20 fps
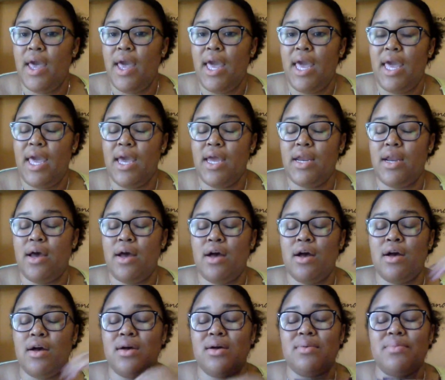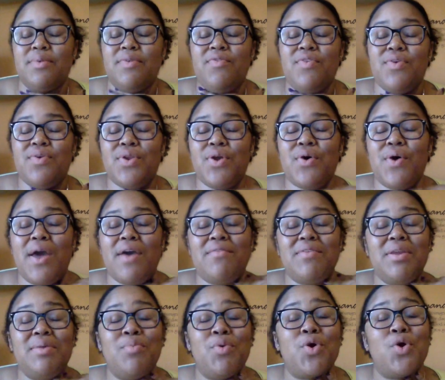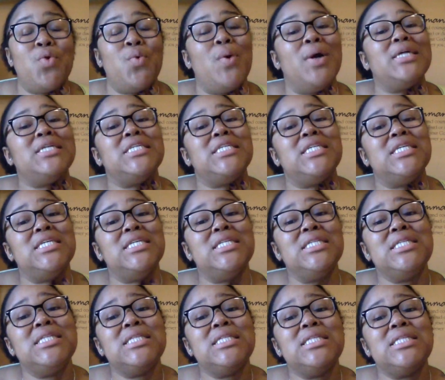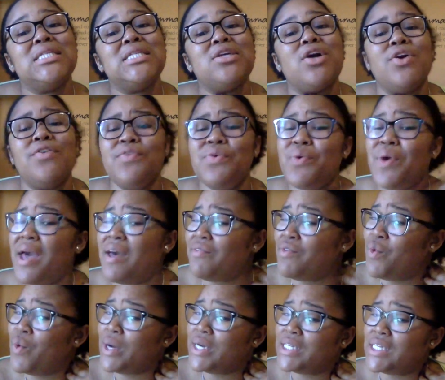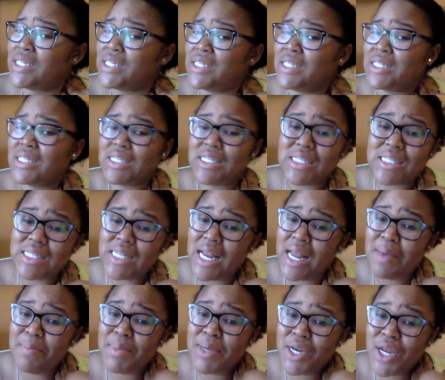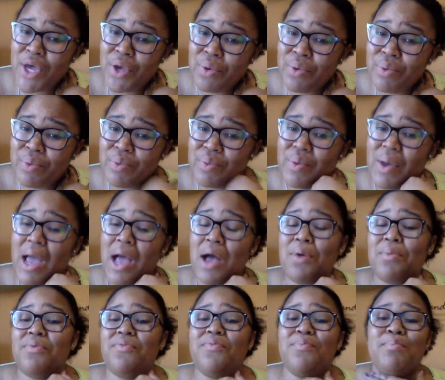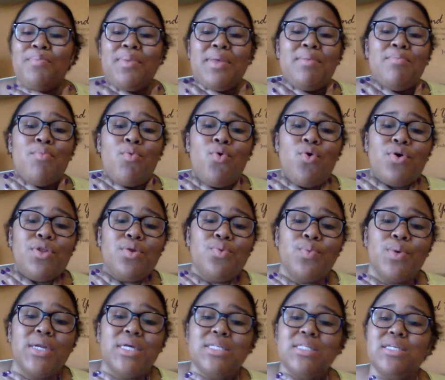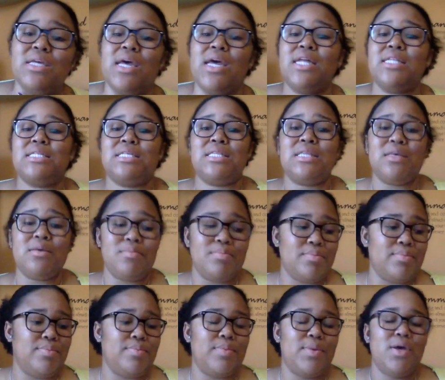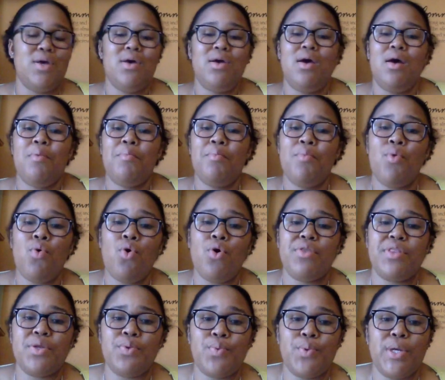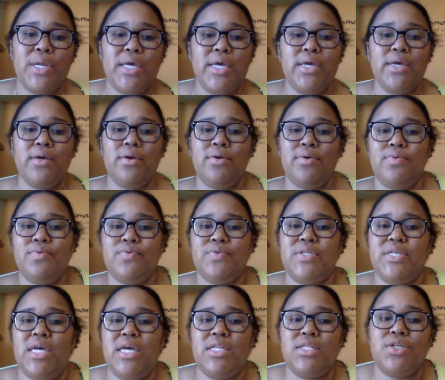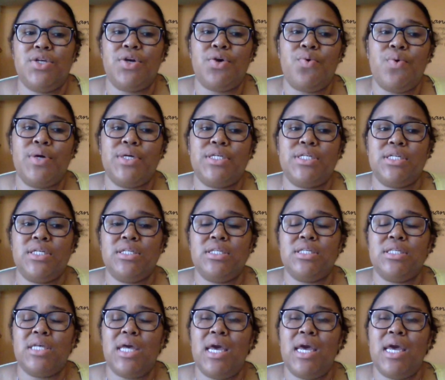And if you don't have any more questions, or if you have questions, just let me know. I'll be more than willing to answer them. More than willing to answer your questions.